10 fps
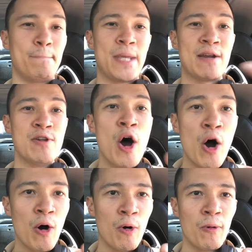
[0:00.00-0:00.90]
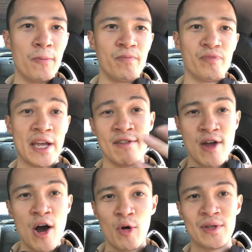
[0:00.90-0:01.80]
they know
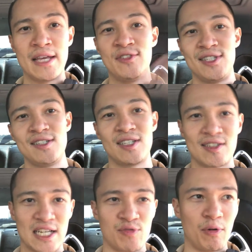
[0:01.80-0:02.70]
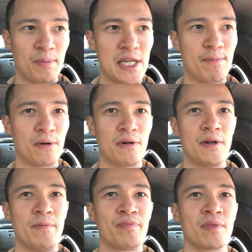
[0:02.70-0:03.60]
when they've seen successful people
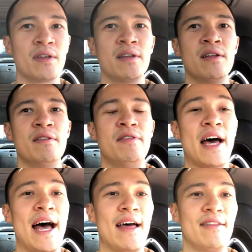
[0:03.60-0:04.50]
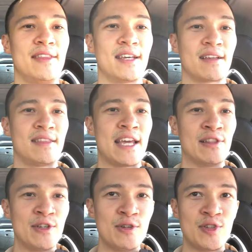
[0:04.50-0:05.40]
that they
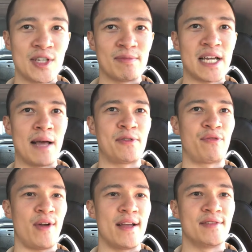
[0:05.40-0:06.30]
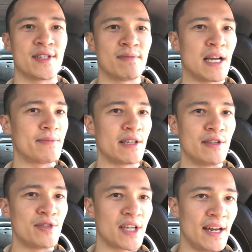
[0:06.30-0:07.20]
lose sometimes friends, sometimes they
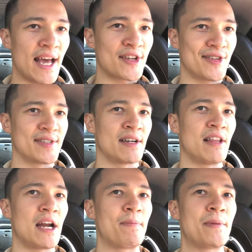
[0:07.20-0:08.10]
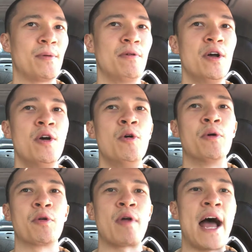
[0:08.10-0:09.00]
lose connections, and a lot of people
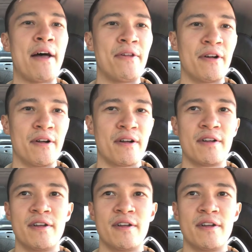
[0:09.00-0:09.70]
would rather.